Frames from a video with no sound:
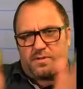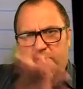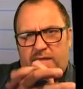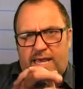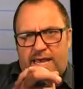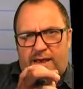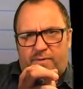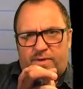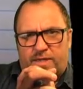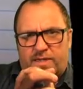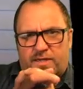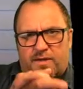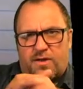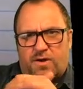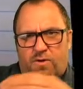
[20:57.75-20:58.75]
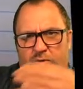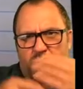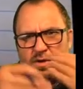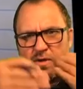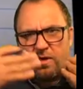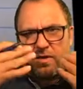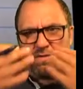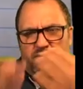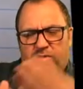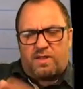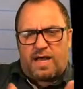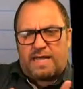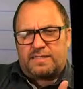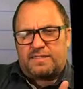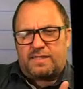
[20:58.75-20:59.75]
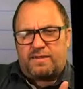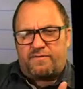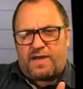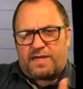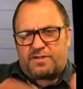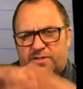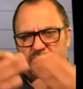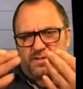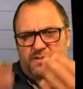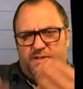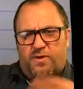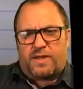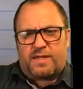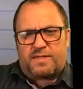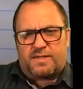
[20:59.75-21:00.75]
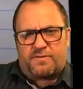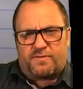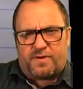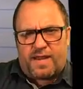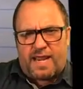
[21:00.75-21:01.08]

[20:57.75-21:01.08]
yeah, we need to know velocity vectors going at different